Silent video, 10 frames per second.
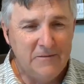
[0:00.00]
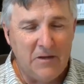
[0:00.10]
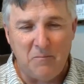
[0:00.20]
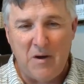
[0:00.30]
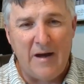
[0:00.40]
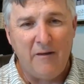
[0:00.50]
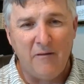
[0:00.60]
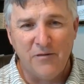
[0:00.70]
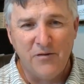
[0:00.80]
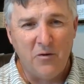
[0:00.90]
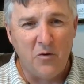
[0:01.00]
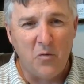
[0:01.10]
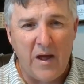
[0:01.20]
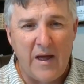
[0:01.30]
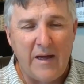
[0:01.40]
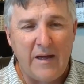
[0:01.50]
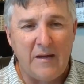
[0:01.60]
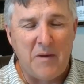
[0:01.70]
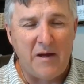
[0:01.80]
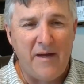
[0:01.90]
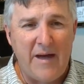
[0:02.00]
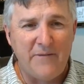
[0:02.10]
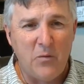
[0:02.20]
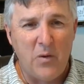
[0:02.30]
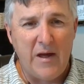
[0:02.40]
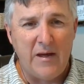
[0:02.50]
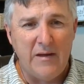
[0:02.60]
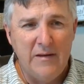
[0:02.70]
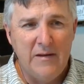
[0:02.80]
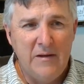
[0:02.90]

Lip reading: a mile or so away, mile and a half away.